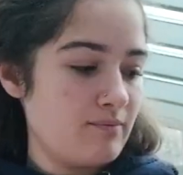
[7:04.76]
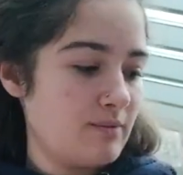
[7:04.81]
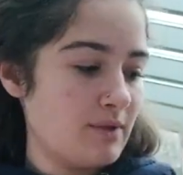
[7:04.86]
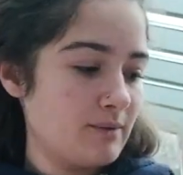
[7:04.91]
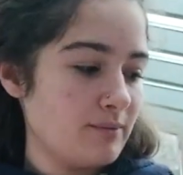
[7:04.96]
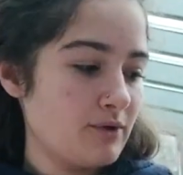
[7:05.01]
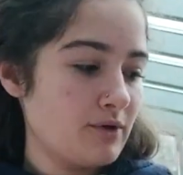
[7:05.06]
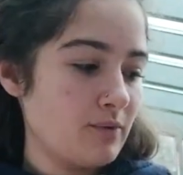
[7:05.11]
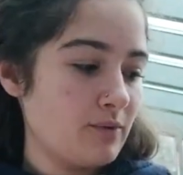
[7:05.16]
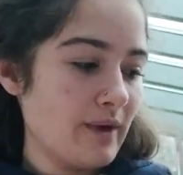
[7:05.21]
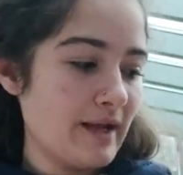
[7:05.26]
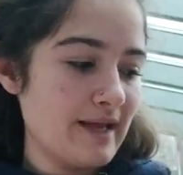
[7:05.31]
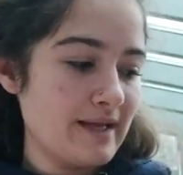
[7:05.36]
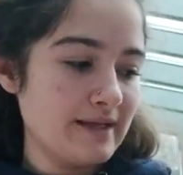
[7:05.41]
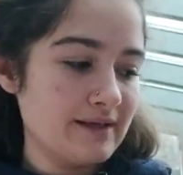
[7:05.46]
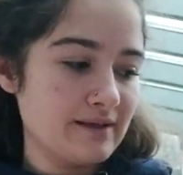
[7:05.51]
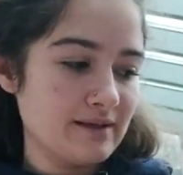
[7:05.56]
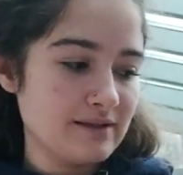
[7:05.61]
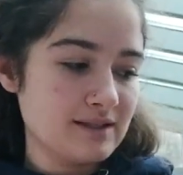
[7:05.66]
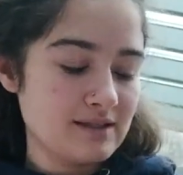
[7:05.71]
I'm going to wait a
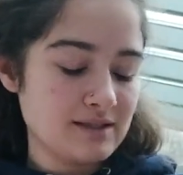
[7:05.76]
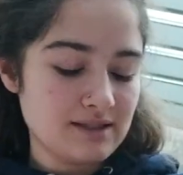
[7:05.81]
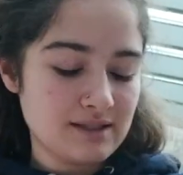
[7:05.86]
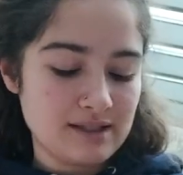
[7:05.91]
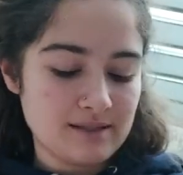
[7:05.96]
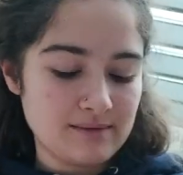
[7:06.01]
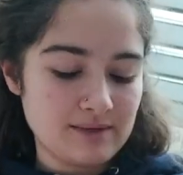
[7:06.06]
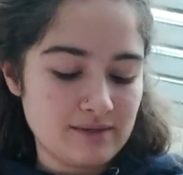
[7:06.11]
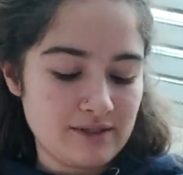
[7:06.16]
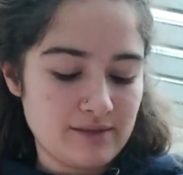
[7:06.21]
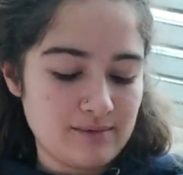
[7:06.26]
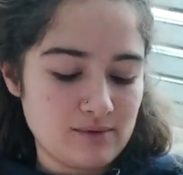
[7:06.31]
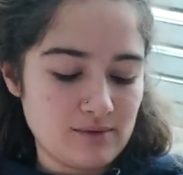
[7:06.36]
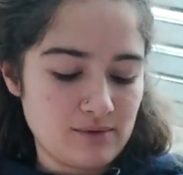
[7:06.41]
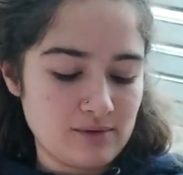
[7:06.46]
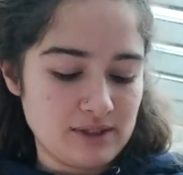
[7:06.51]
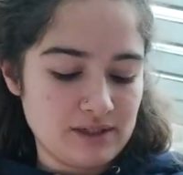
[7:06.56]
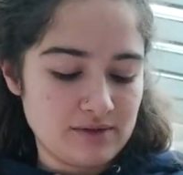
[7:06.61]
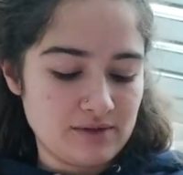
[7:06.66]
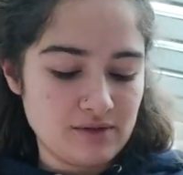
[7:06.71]
little until the sabayon keeps
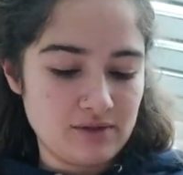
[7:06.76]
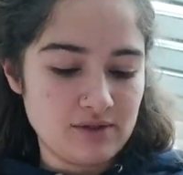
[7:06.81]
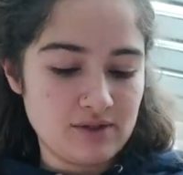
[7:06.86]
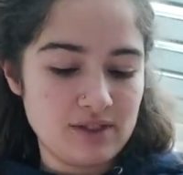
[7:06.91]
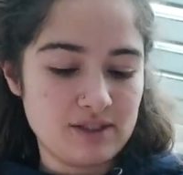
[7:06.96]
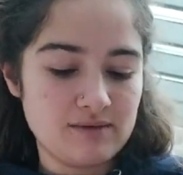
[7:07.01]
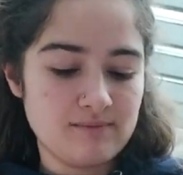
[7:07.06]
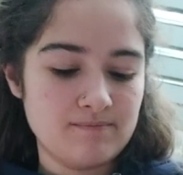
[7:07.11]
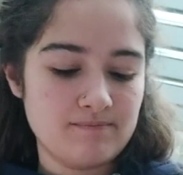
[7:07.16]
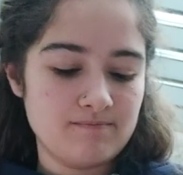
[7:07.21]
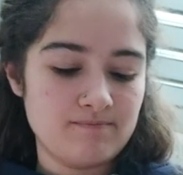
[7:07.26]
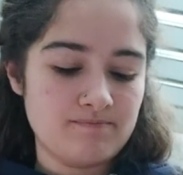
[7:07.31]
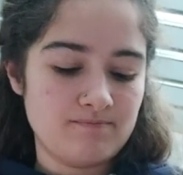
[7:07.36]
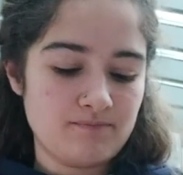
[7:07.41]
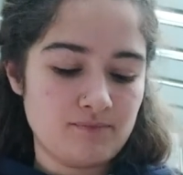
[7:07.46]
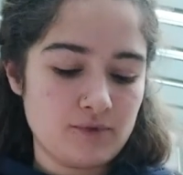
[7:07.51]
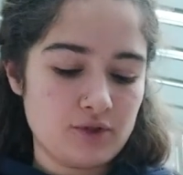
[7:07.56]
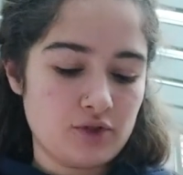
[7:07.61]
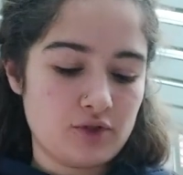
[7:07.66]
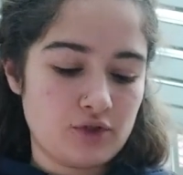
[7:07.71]
cooling down so it doesn't
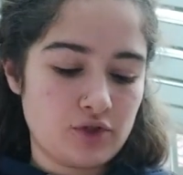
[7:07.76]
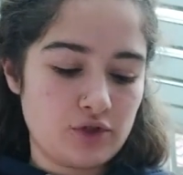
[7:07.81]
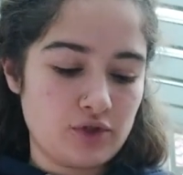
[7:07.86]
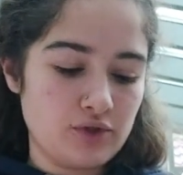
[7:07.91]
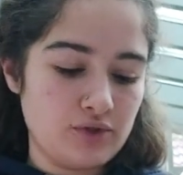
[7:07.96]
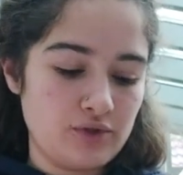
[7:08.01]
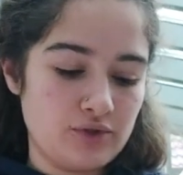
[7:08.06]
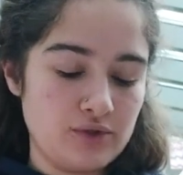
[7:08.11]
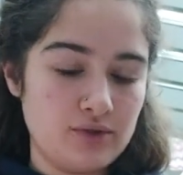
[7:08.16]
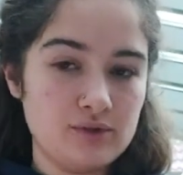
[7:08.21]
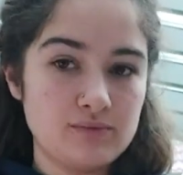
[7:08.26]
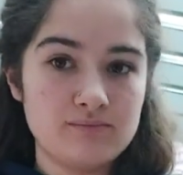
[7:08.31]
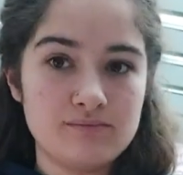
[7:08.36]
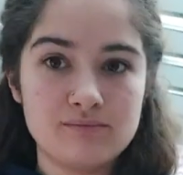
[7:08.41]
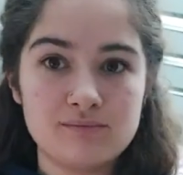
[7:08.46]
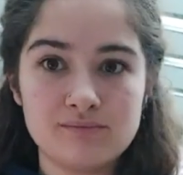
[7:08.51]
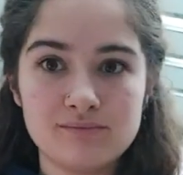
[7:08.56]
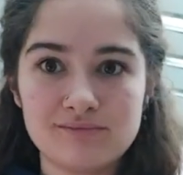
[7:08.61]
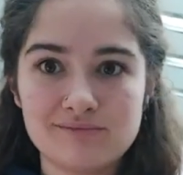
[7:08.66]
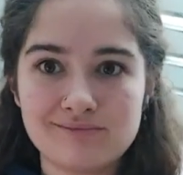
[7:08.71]
curdle
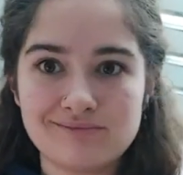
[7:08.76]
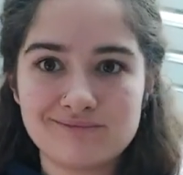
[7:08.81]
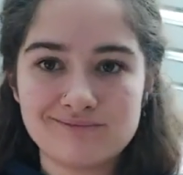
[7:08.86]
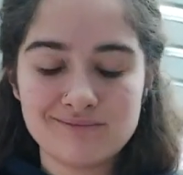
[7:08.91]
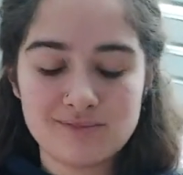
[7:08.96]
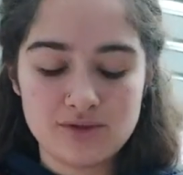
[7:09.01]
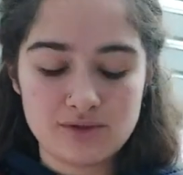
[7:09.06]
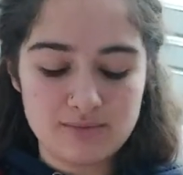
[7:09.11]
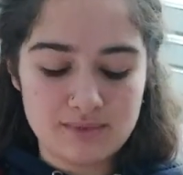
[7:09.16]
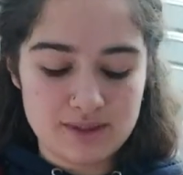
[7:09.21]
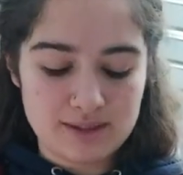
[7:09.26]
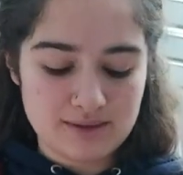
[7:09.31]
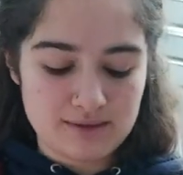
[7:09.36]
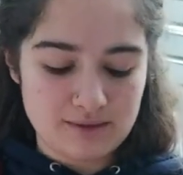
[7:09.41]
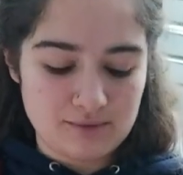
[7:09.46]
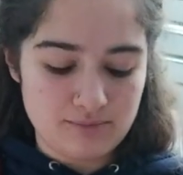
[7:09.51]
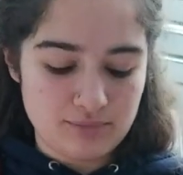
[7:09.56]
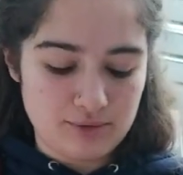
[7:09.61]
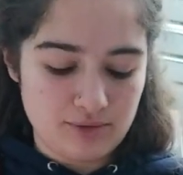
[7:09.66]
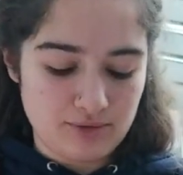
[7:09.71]
the
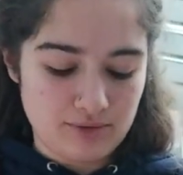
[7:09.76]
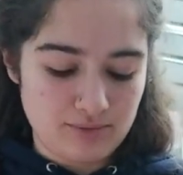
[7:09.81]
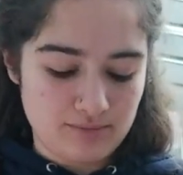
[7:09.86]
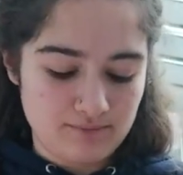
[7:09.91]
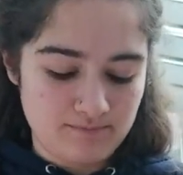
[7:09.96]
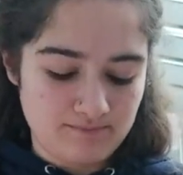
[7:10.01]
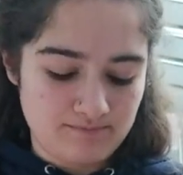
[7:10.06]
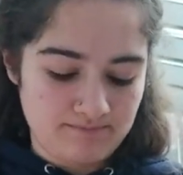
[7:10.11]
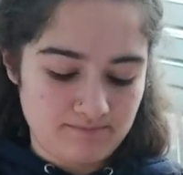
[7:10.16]
mascarpone.